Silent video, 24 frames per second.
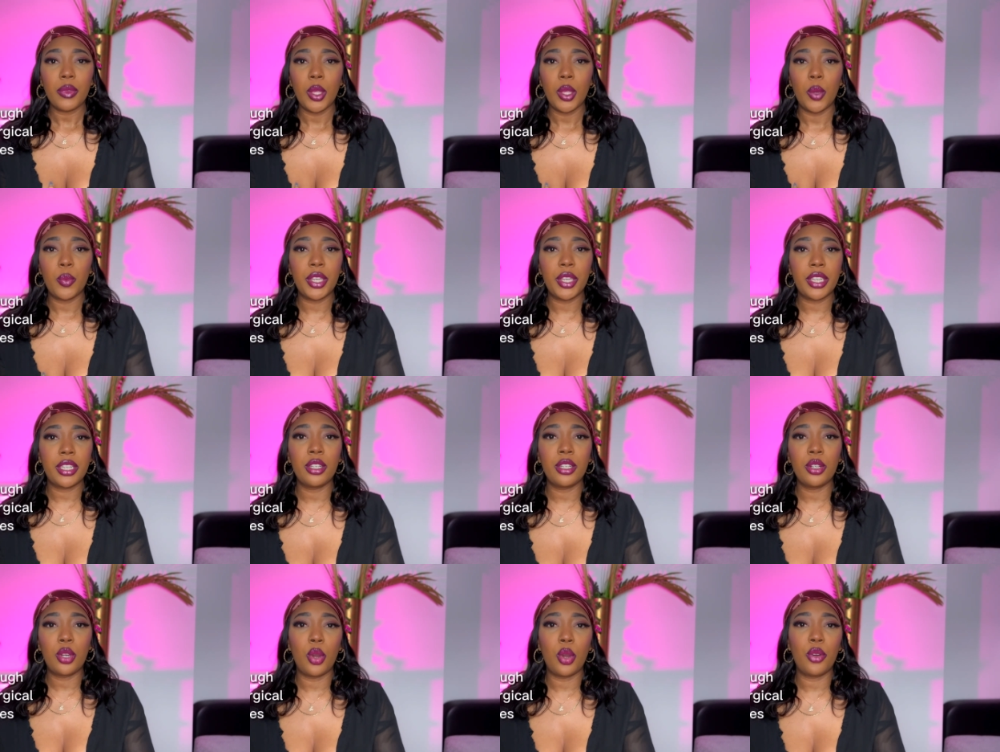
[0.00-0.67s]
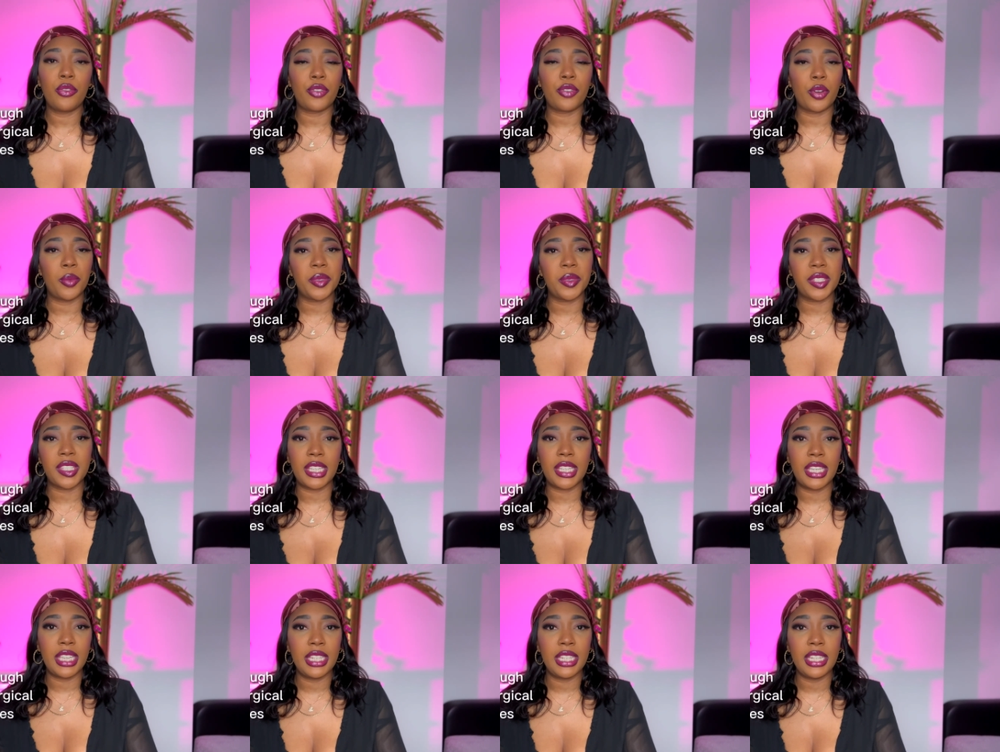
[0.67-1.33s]
we can go from
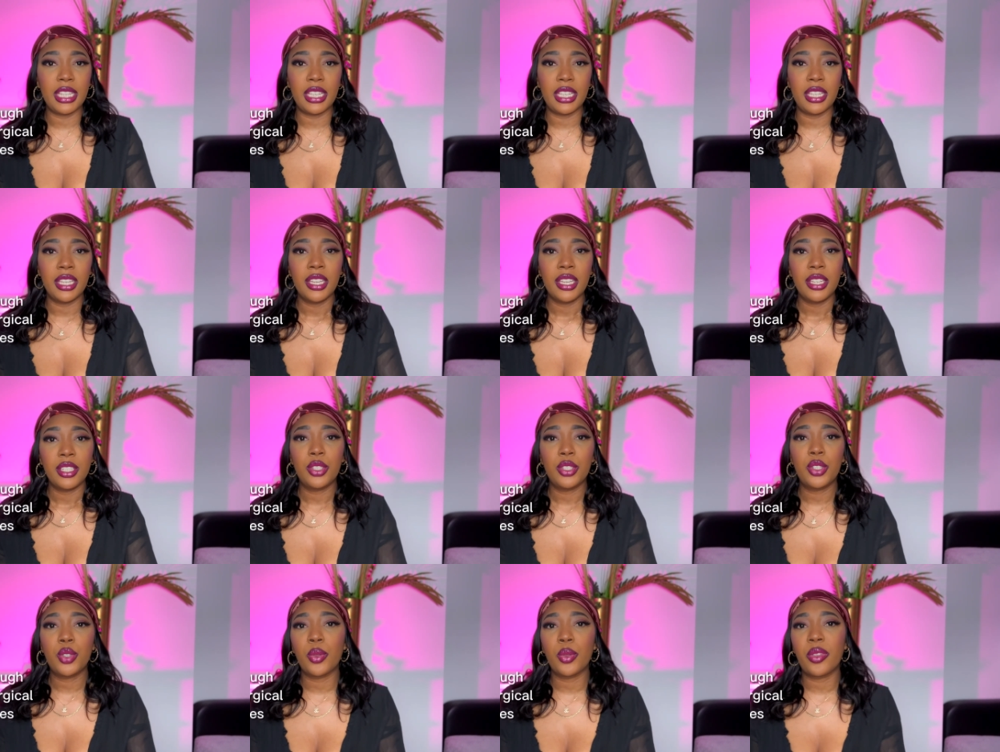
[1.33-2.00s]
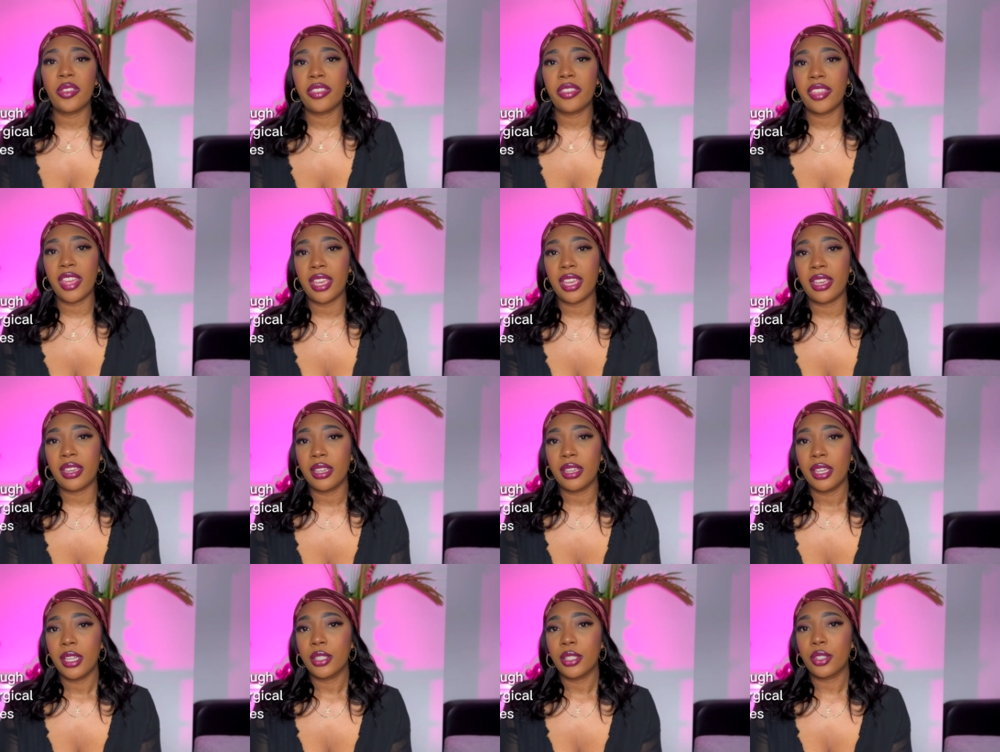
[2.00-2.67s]
skinny to
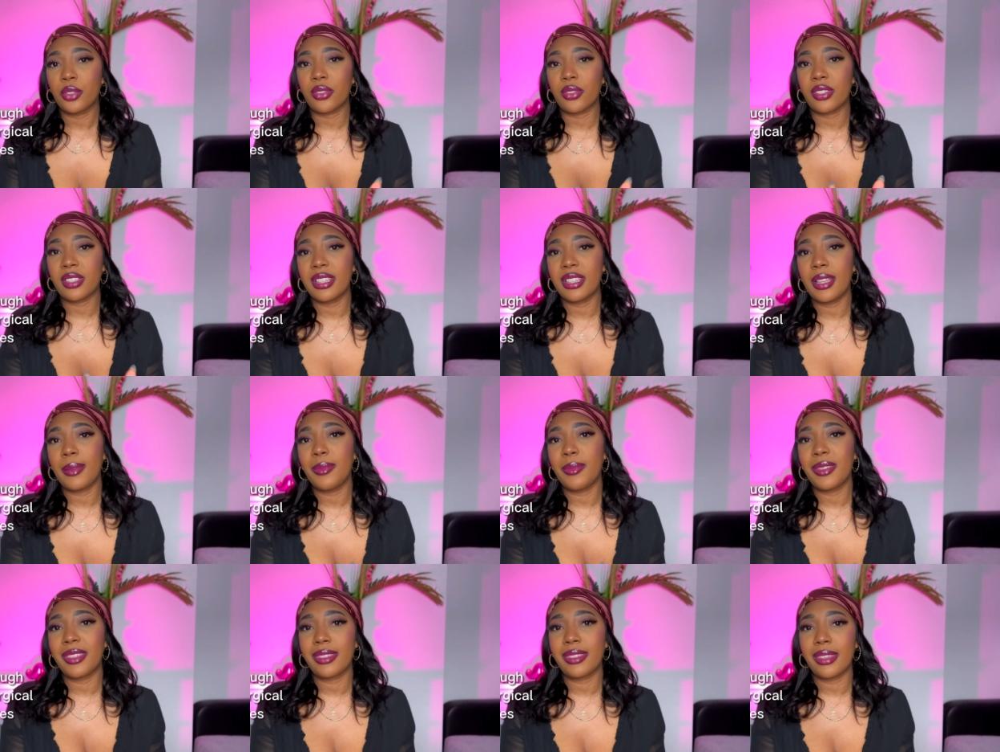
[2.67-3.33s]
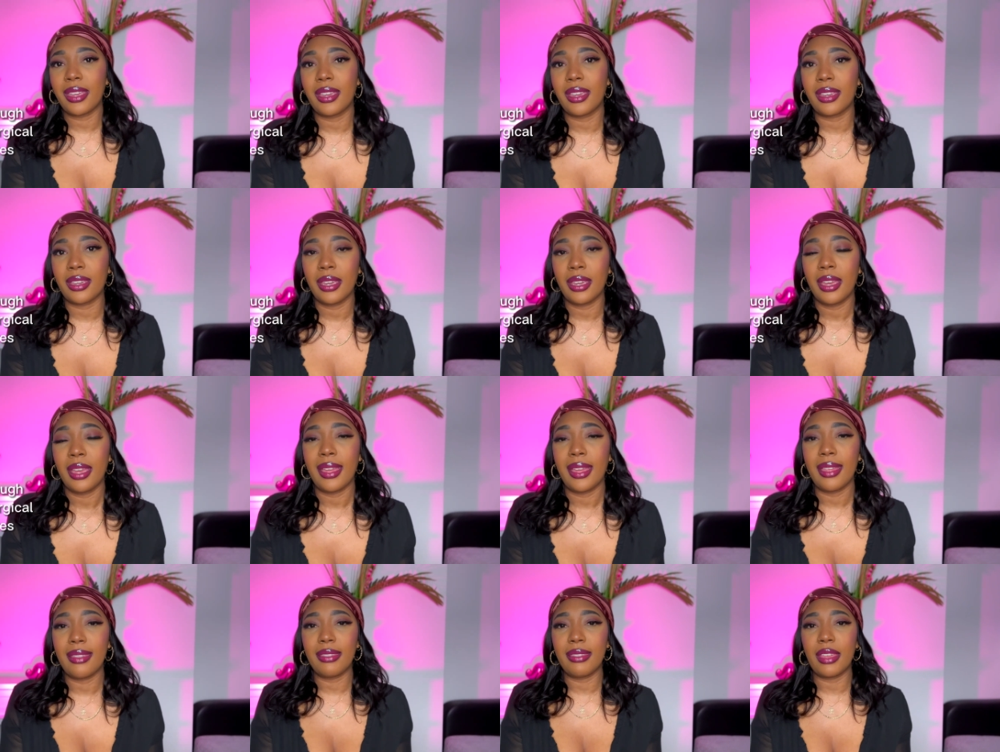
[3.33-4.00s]
thick to slim thick
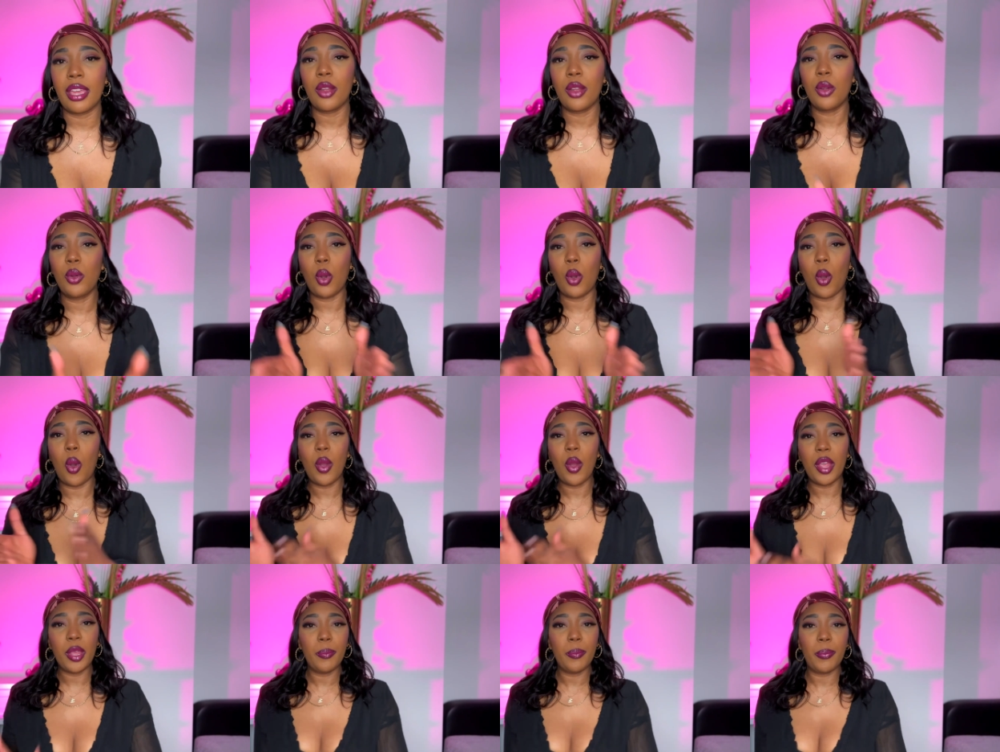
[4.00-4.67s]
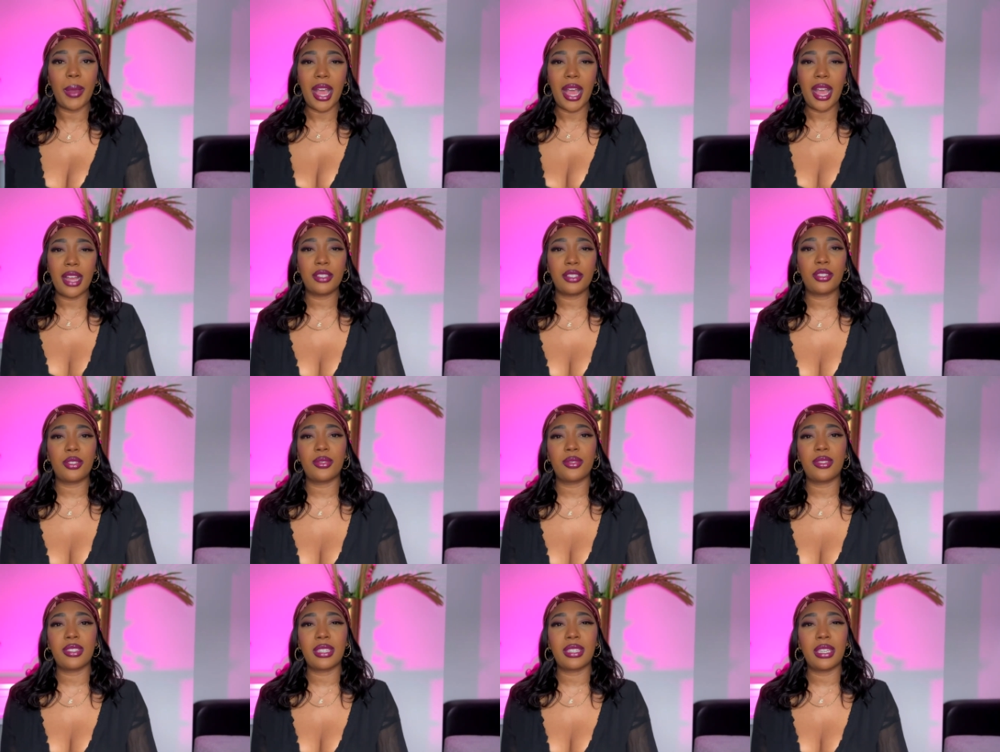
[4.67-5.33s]
and then going back
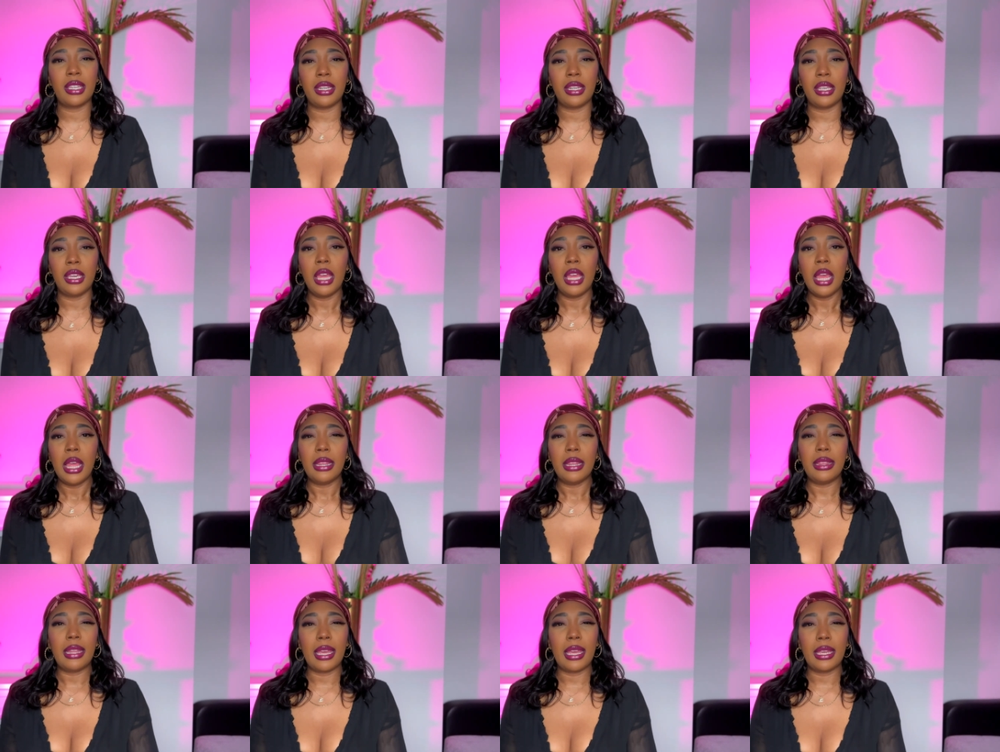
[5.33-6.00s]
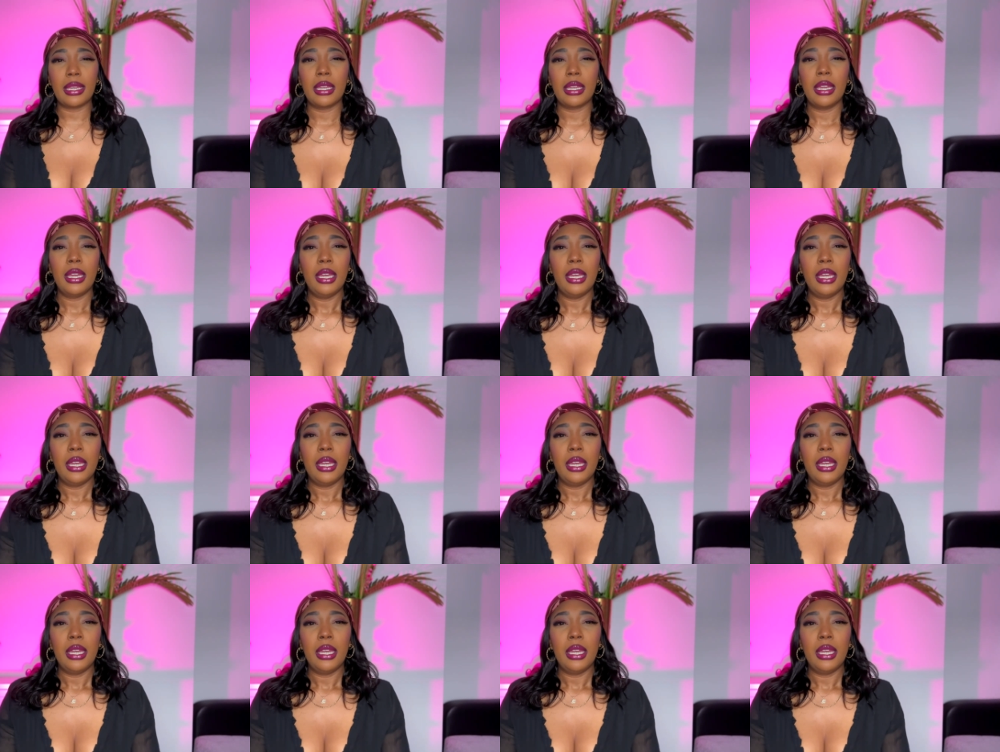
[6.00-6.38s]
to skinny like